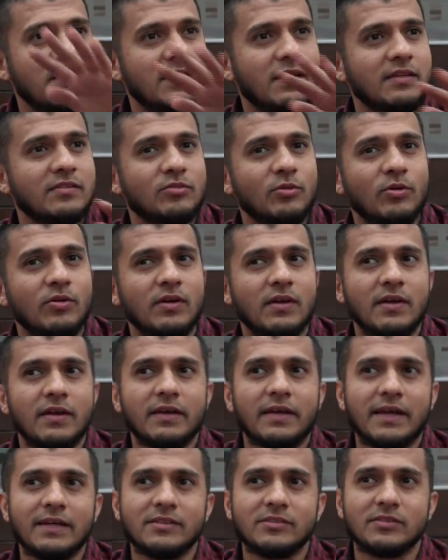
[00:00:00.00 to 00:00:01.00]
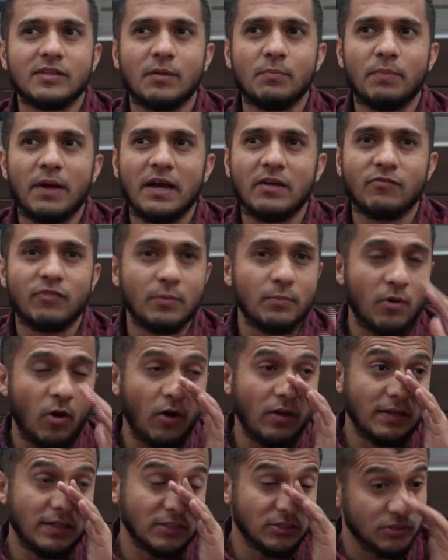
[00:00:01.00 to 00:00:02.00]
And so kids come back from
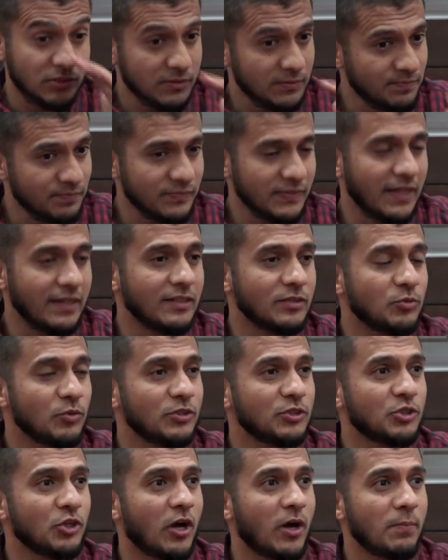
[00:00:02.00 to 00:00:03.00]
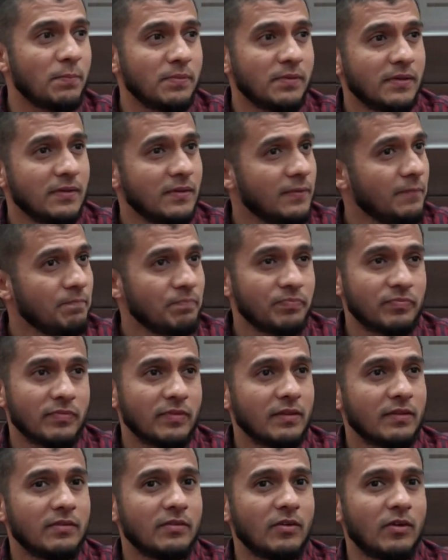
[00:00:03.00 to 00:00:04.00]
college, get into a job.
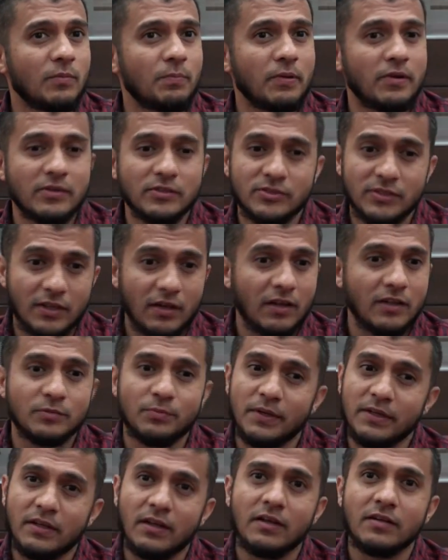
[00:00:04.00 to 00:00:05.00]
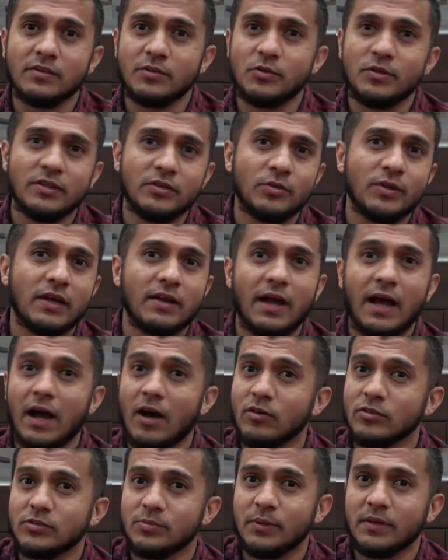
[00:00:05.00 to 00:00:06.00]
Parents say, khas, beta, you need to get a
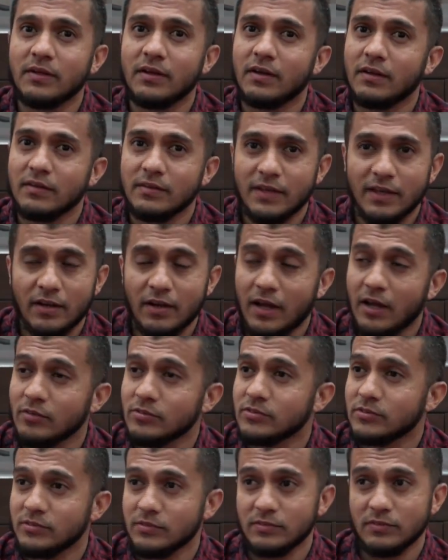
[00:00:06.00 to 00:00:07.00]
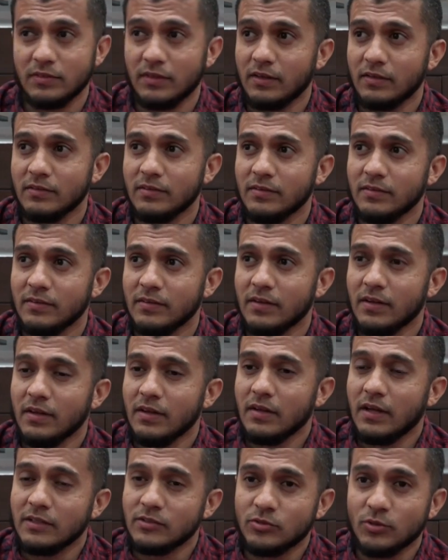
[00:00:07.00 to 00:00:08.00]
house, beta. Get a house.
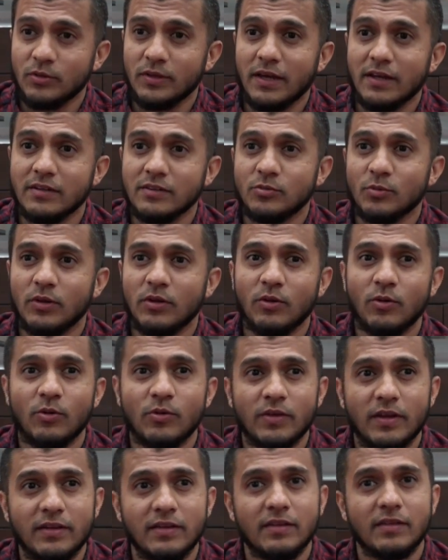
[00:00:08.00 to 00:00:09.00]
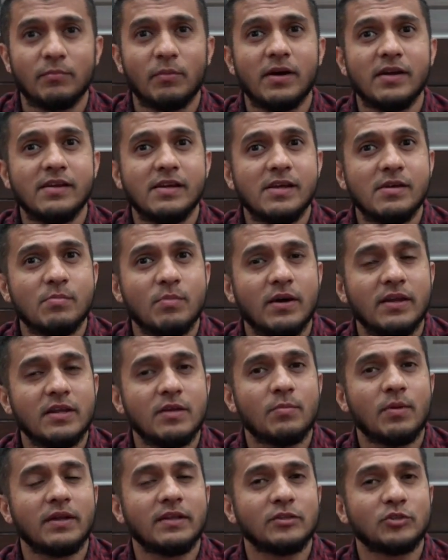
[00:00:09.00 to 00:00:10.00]
And so you get into a loan, and money.
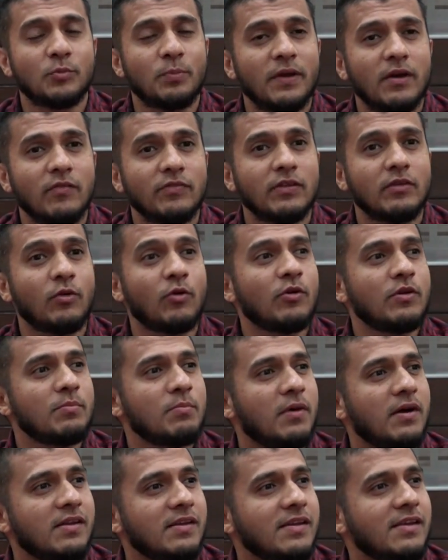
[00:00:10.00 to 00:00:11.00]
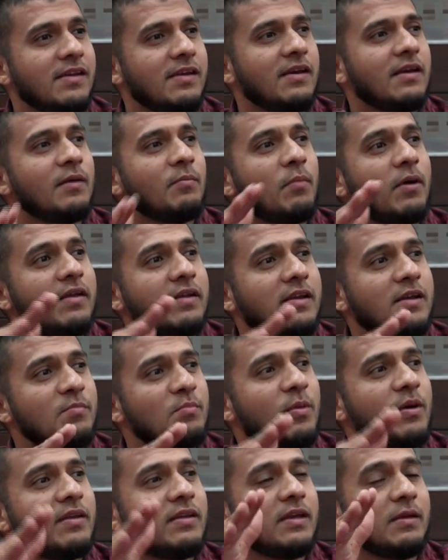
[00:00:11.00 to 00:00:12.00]
To pay off the loan, money.
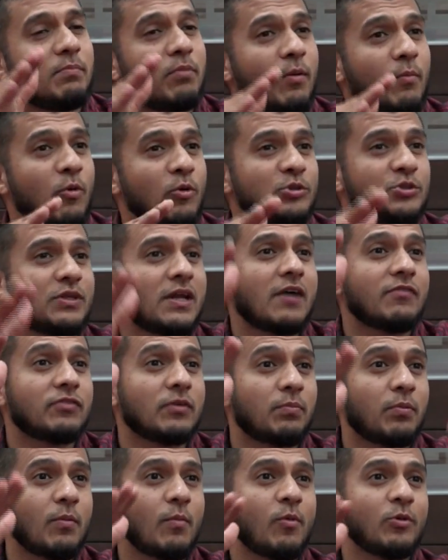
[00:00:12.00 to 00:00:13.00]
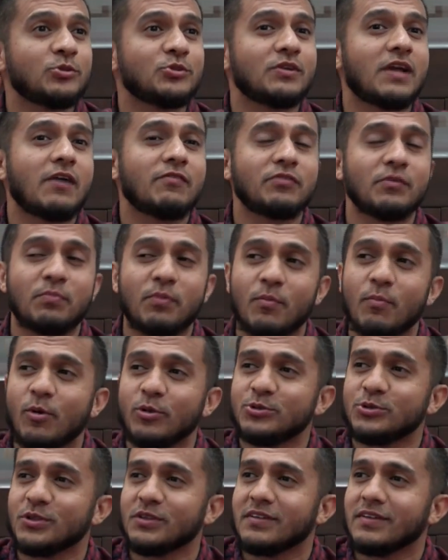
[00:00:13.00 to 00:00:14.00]
Promotion after promotion after
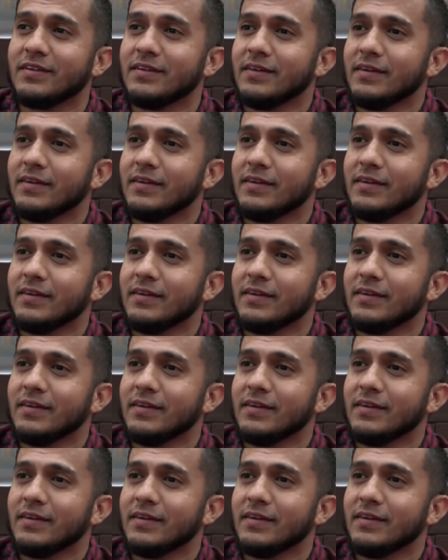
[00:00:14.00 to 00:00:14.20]
promotion.